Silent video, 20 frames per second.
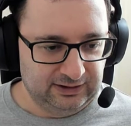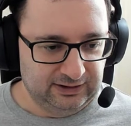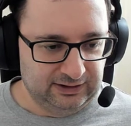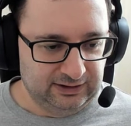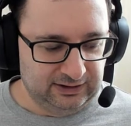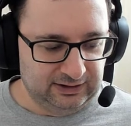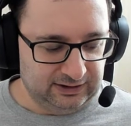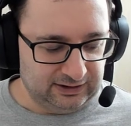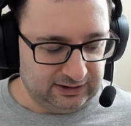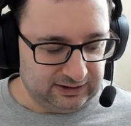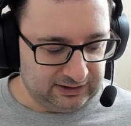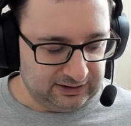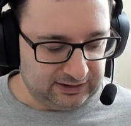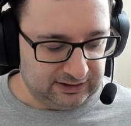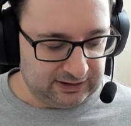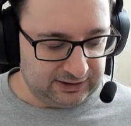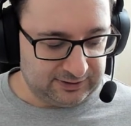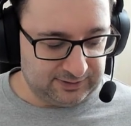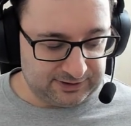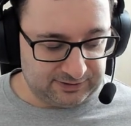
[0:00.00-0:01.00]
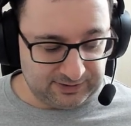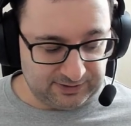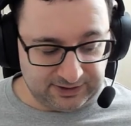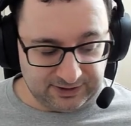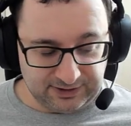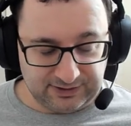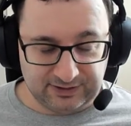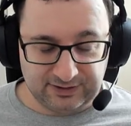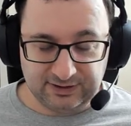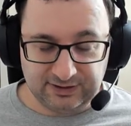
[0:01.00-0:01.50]
especially
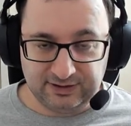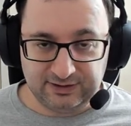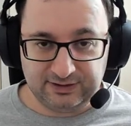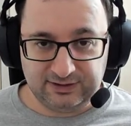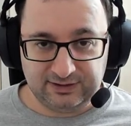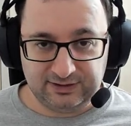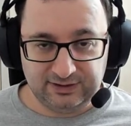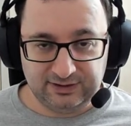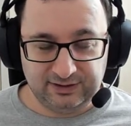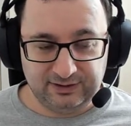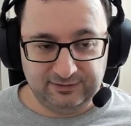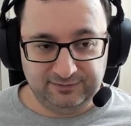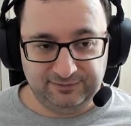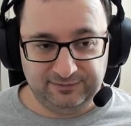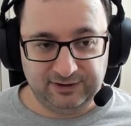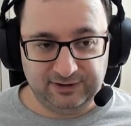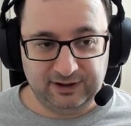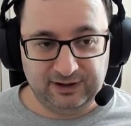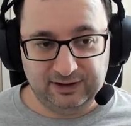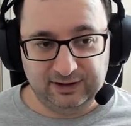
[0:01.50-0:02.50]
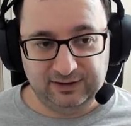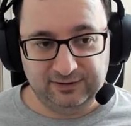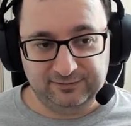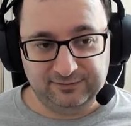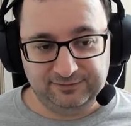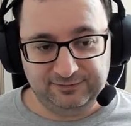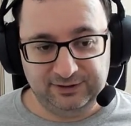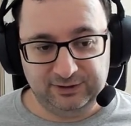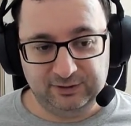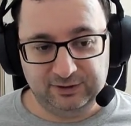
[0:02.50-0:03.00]
because there's far
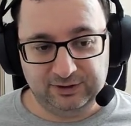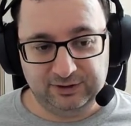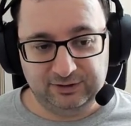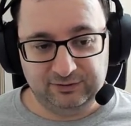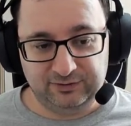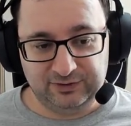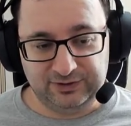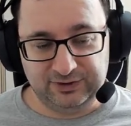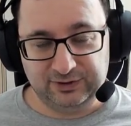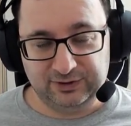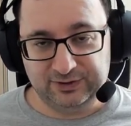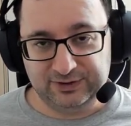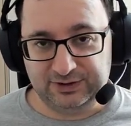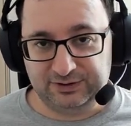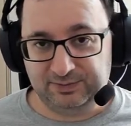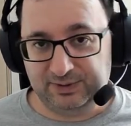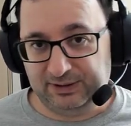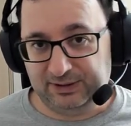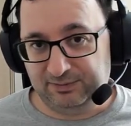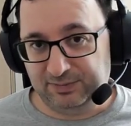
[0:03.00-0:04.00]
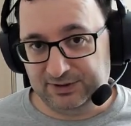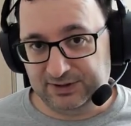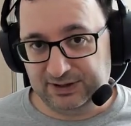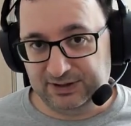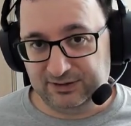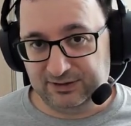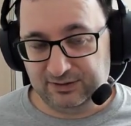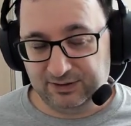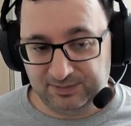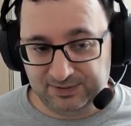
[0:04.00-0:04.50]
fewer resources being put
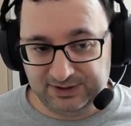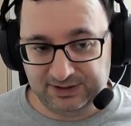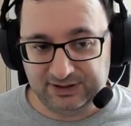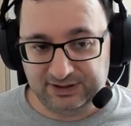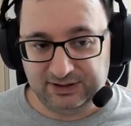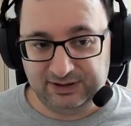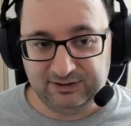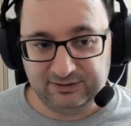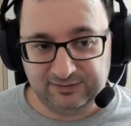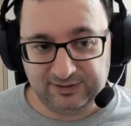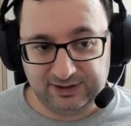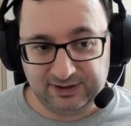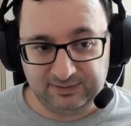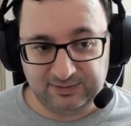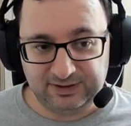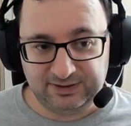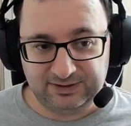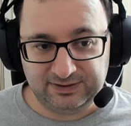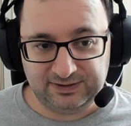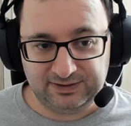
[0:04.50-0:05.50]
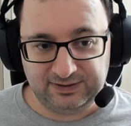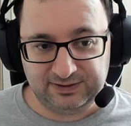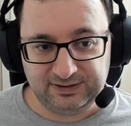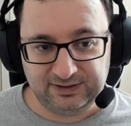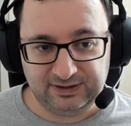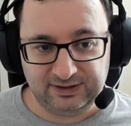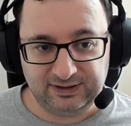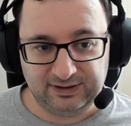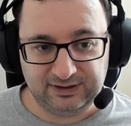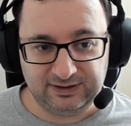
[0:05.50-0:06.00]
into Obsidian development.
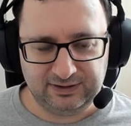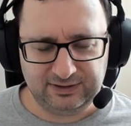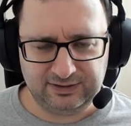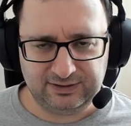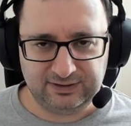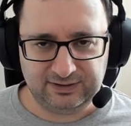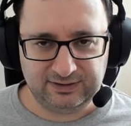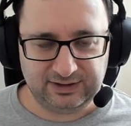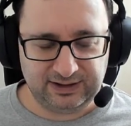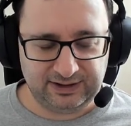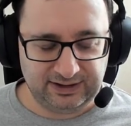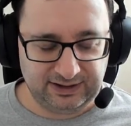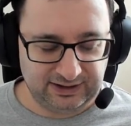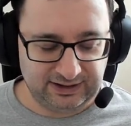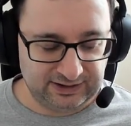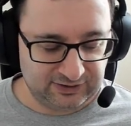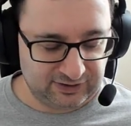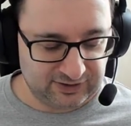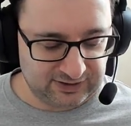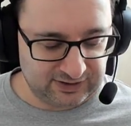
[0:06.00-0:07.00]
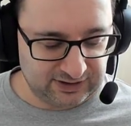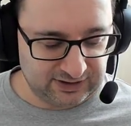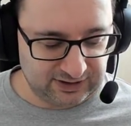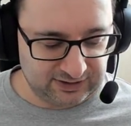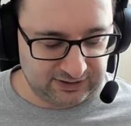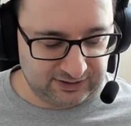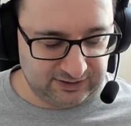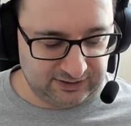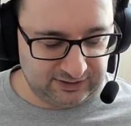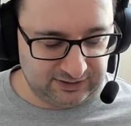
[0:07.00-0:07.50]
I think it's just a
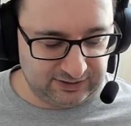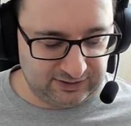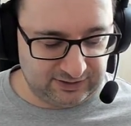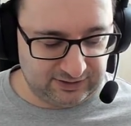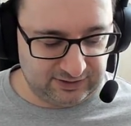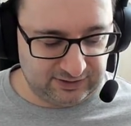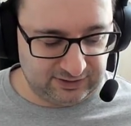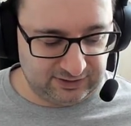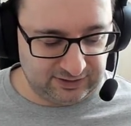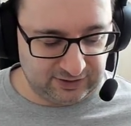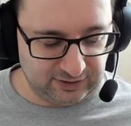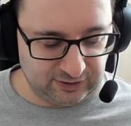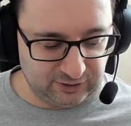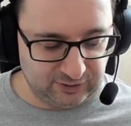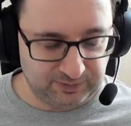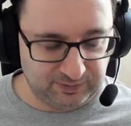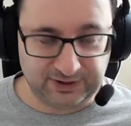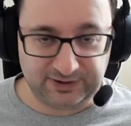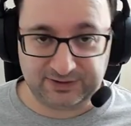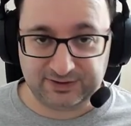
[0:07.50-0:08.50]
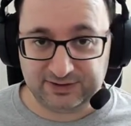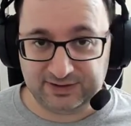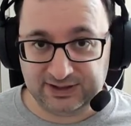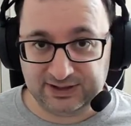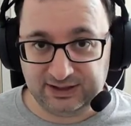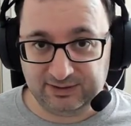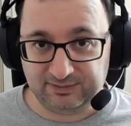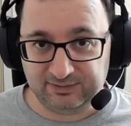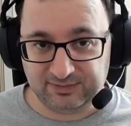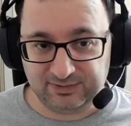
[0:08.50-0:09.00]
2-person
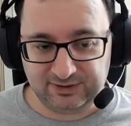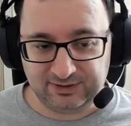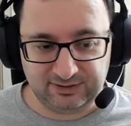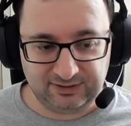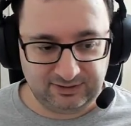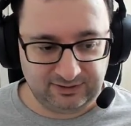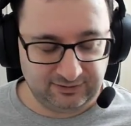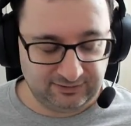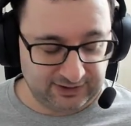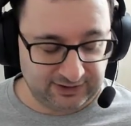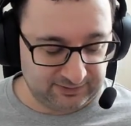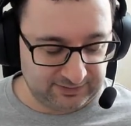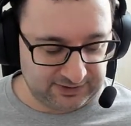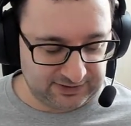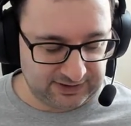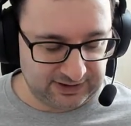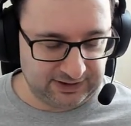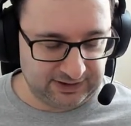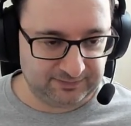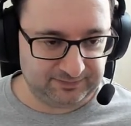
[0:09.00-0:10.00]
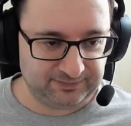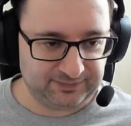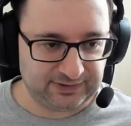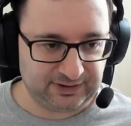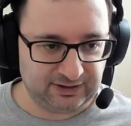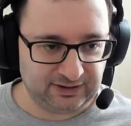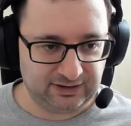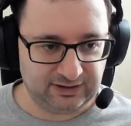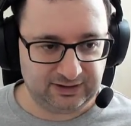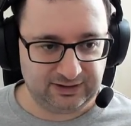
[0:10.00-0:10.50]
development team,
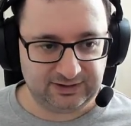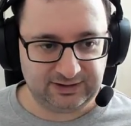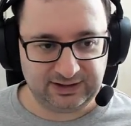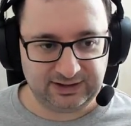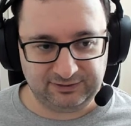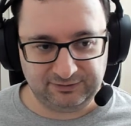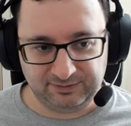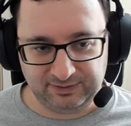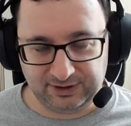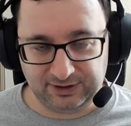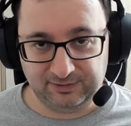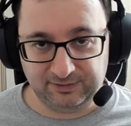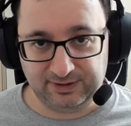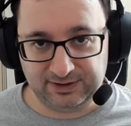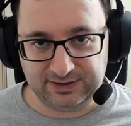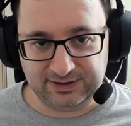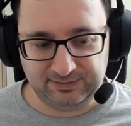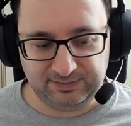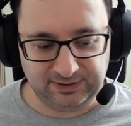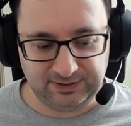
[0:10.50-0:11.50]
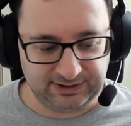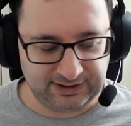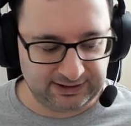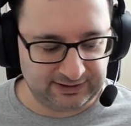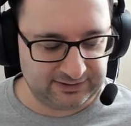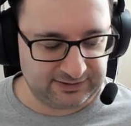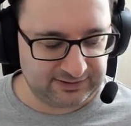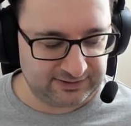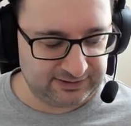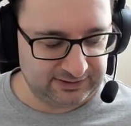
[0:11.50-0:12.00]
aside from the community plugins.